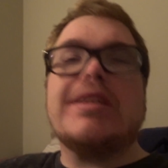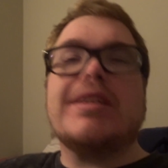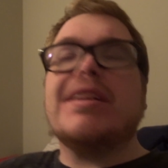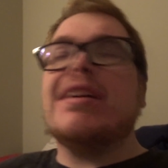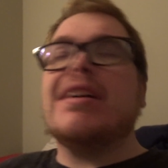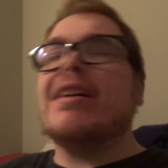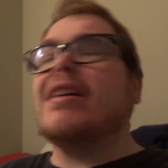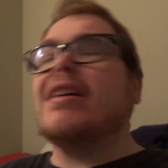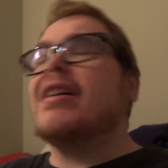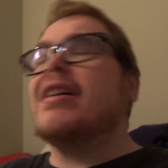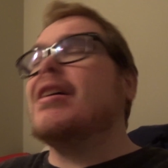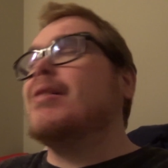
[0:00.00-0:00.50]

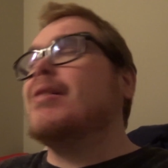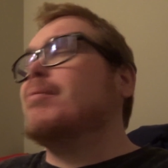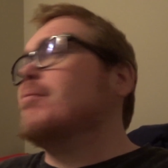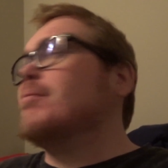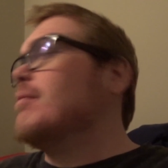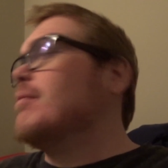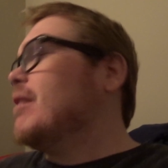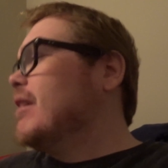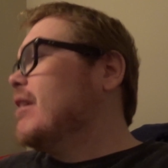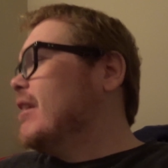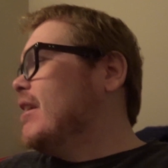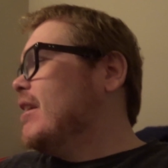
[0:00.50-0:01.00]
um,
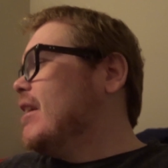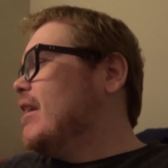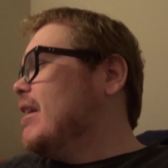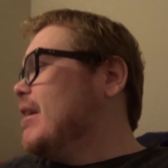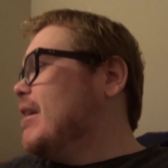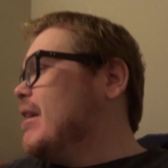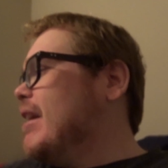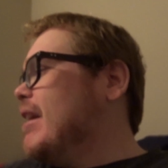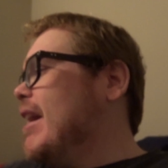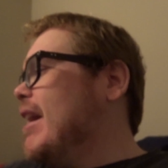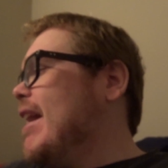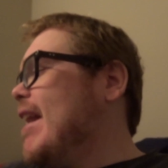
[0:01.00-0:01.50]

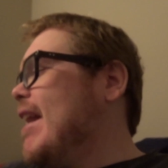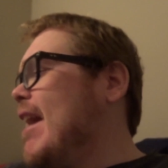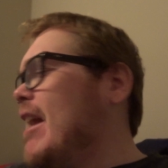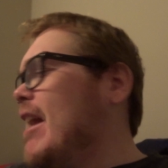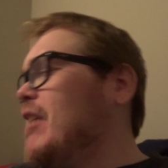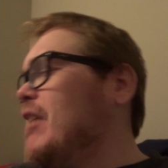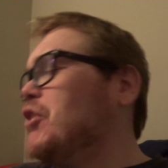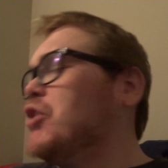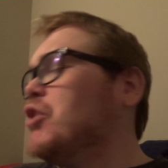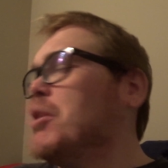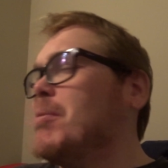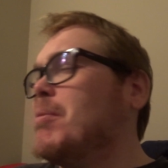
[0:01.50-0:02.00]
and I
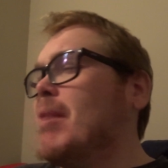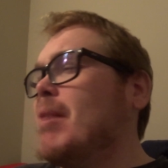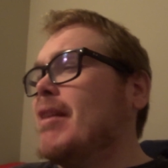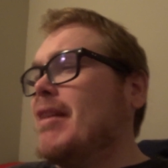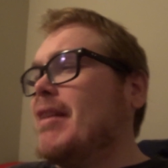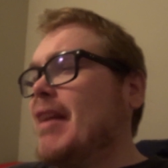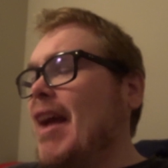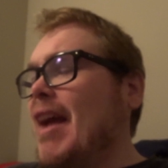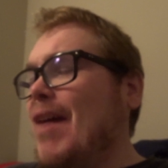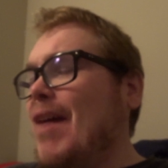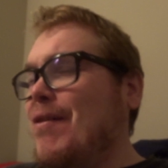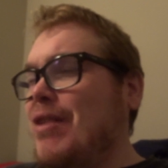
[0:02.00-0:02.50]
actually meant to
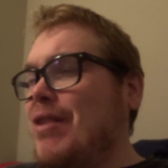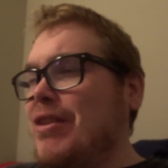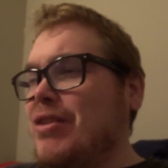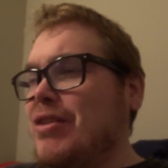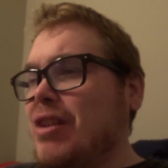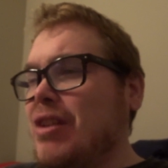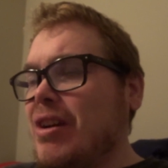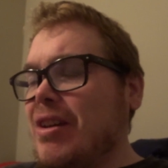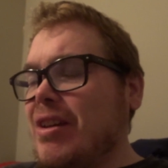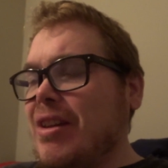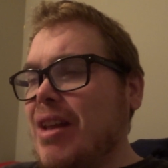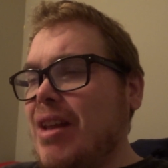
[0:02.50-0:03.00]
have the
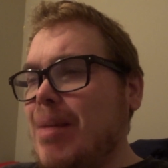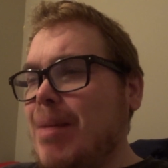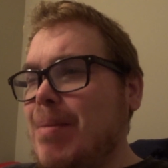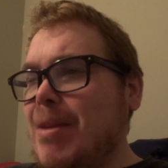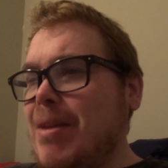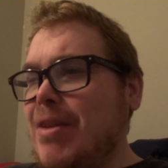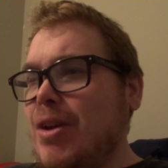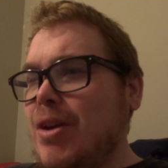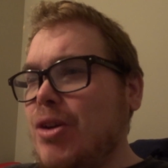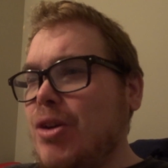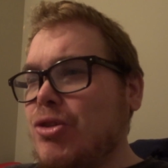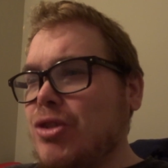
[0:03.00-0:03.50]
song of the day be
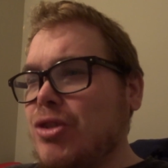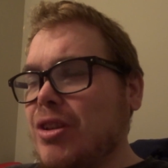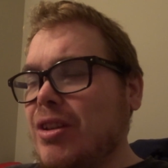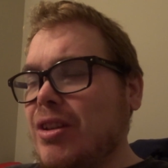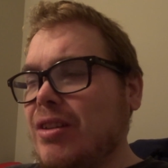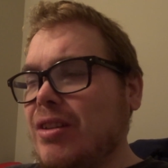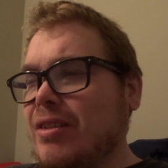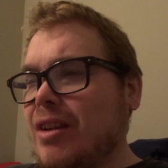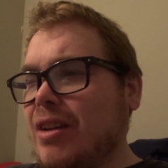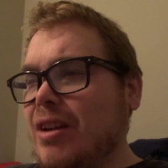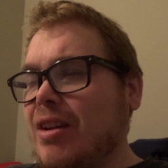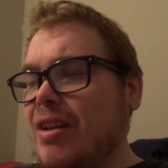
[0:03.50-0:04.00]
The Ocean and the
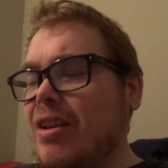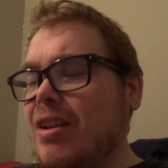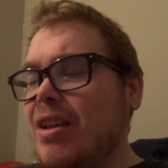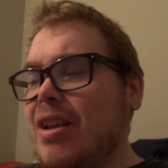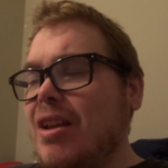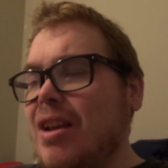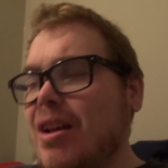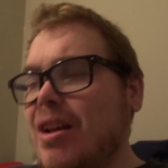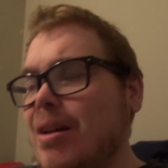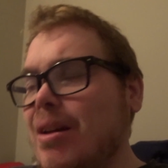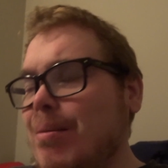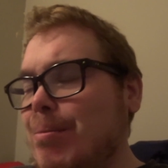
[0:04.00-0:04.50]
Sun,
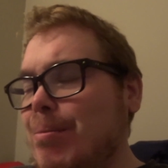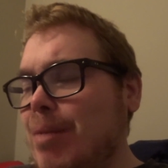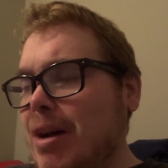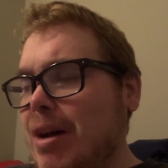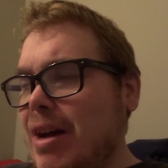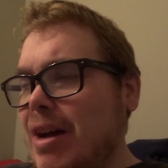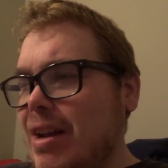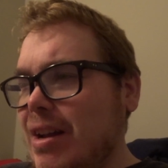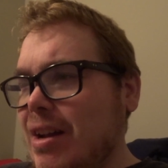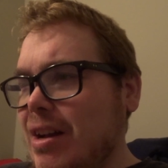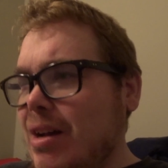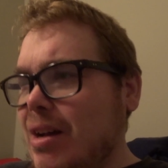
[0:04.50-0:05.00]

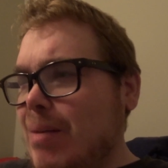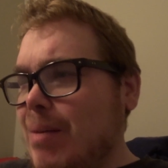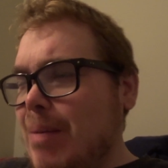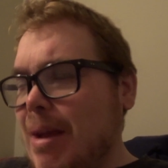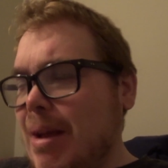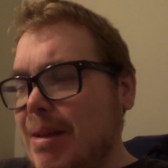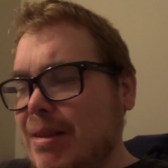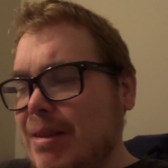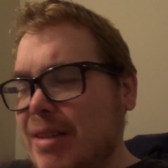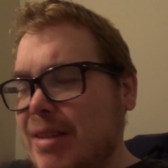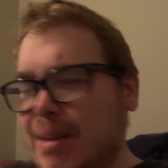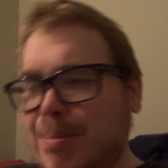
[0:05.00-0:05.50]
but um, I
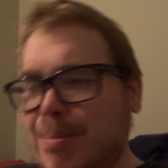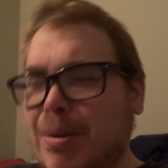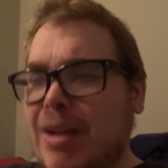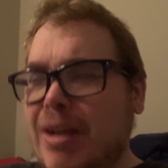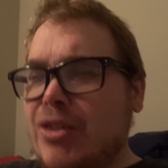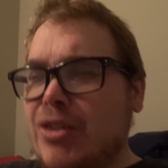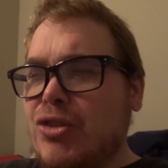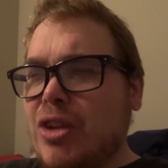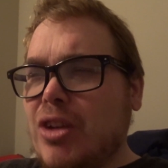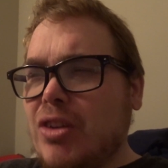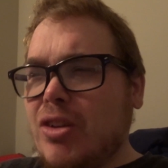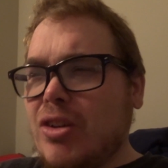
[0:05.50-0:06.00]
said planes,
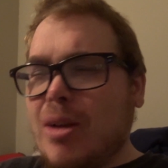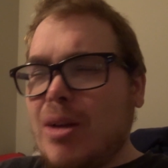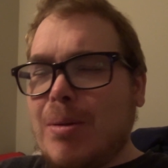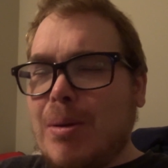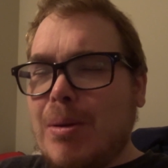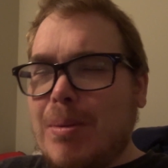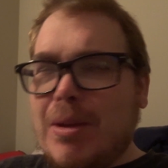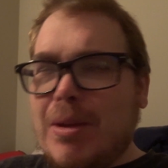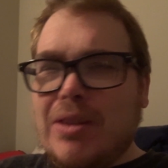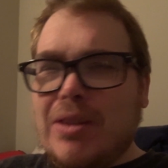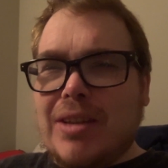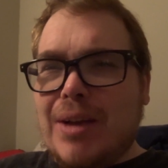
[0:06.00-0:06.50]
trains, and
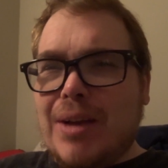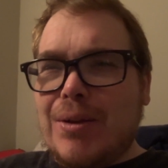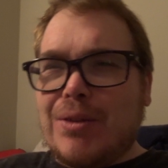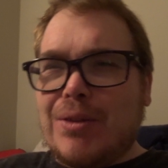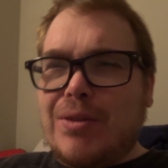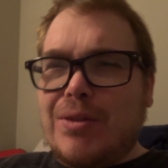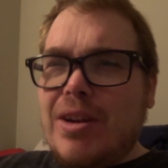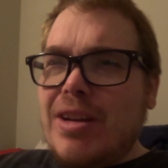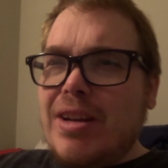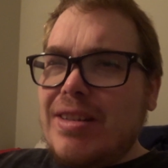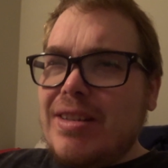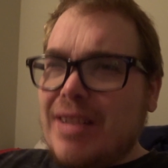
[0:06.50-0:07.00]
automobiles. I was
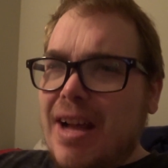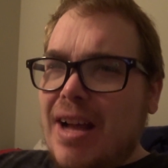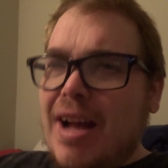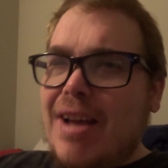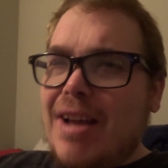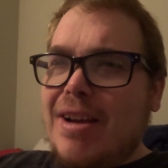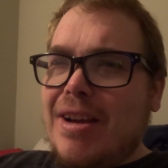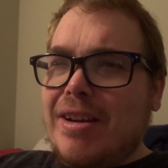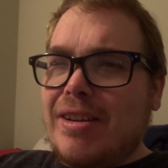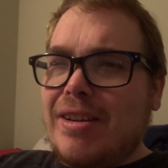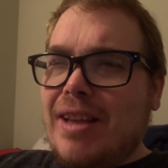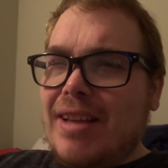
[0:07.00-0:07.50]
very
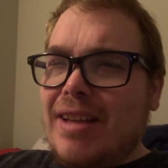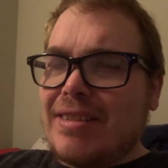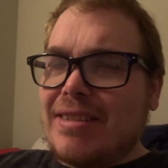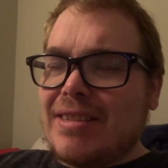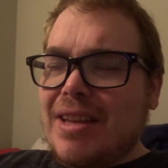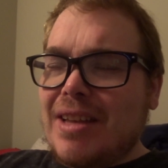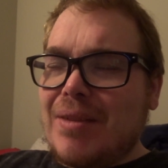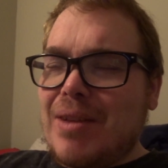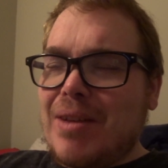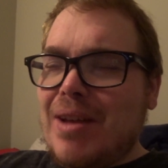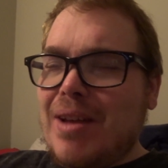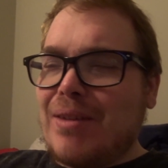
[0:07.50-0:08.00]
tired last
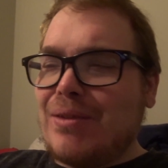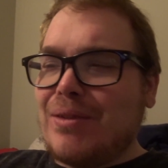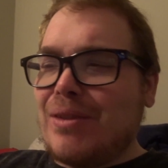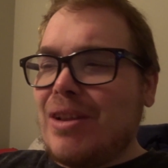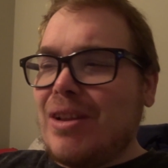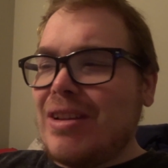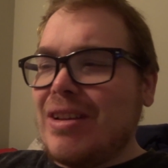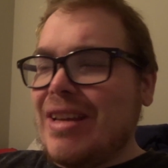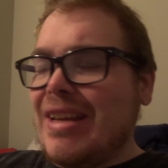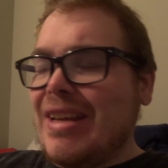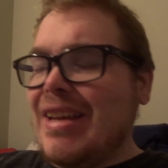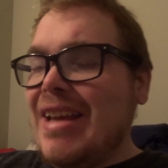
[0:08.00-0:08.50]
night when I was
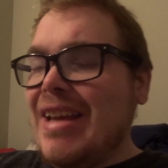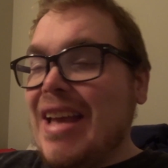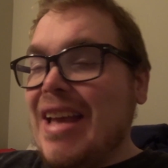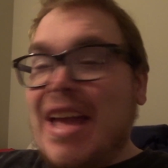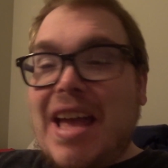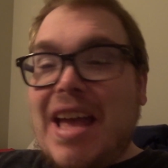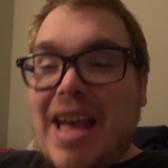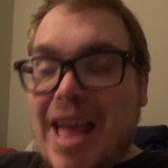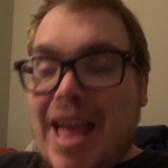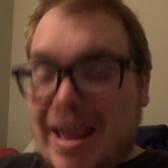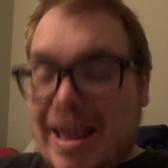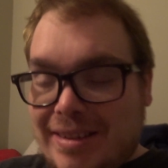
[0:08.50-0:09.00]
vlogging,
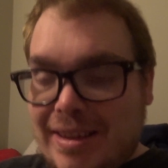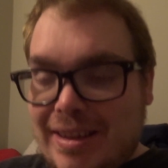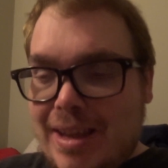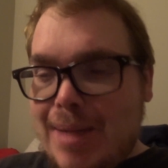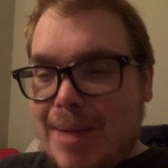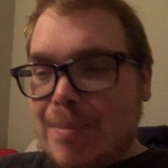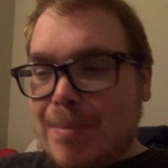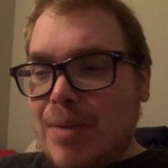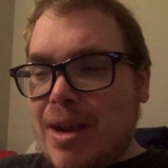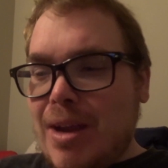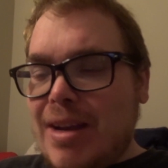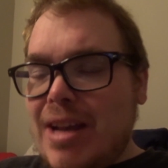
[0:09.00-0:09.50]
as I
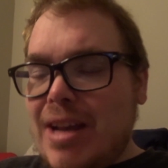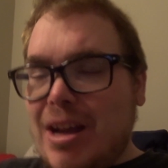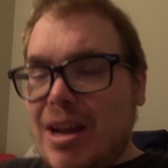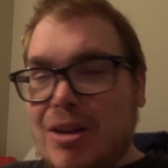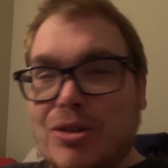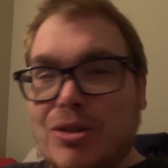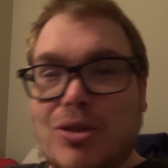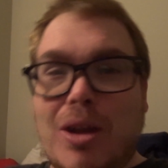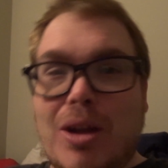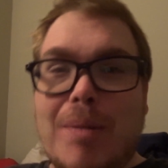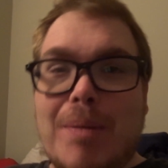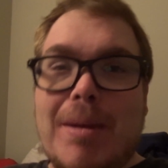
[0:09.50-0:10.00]
am right now,
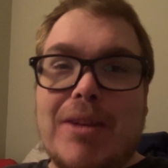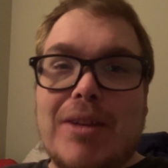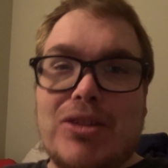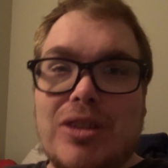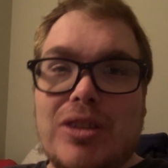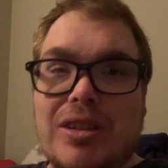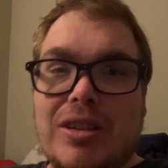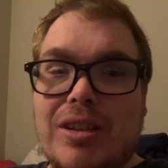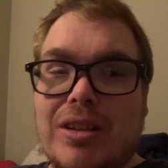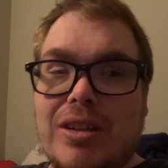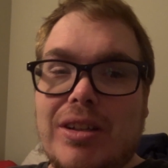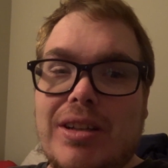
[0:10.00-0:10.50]
so I'm actually
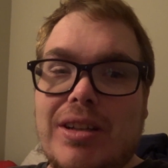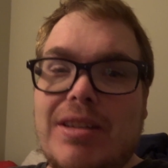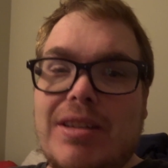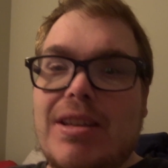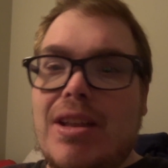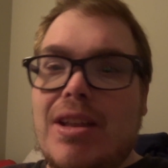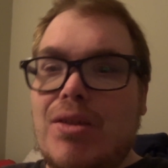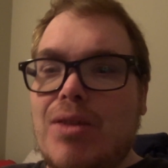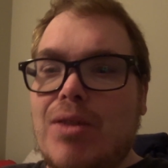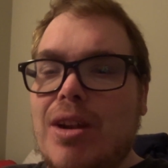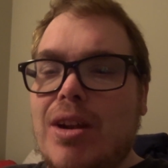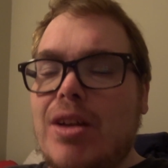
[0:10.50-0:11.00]
literally
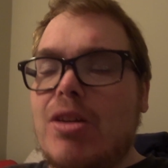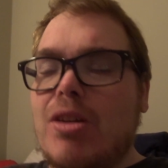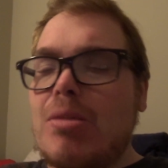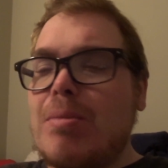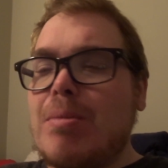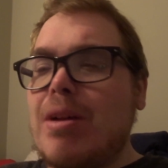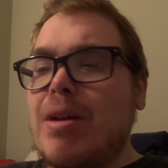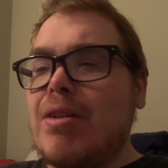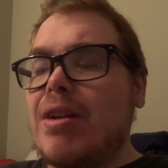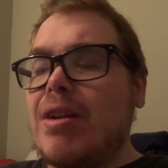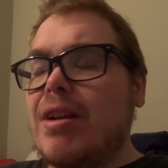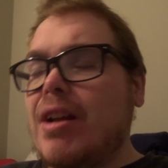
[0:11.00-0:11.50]
getting ready to go to
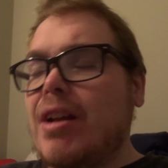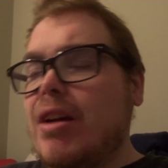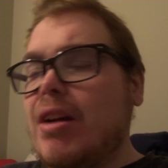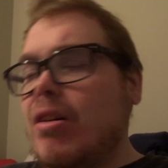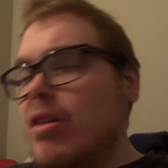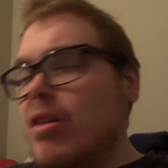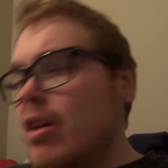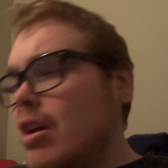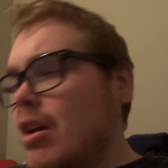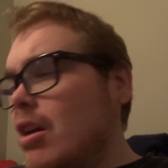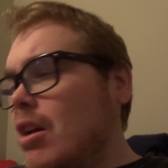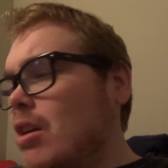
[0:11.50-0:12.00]
bed right now.
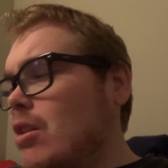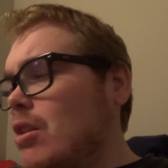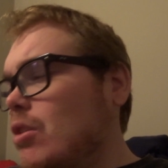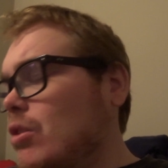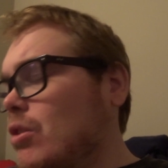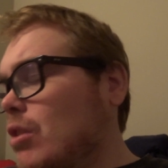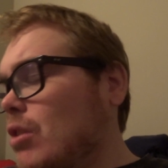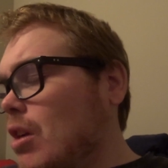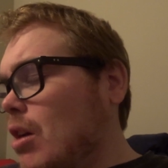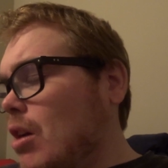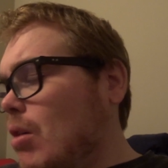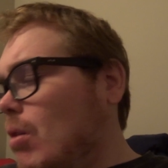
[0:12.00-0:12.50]

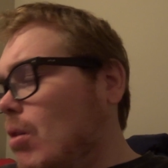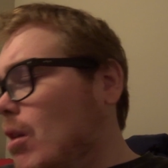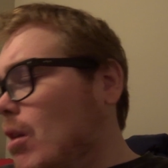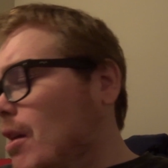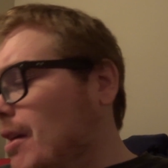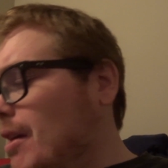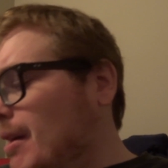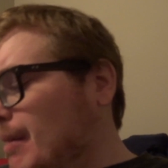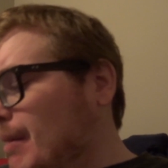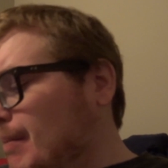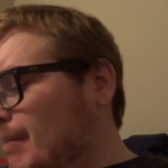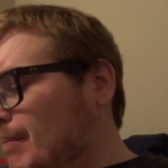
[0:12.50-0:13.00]
So,
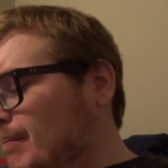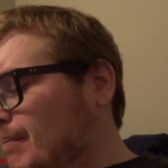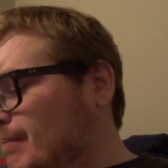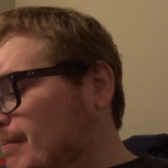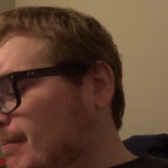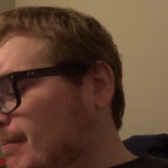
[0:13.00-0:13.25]
um,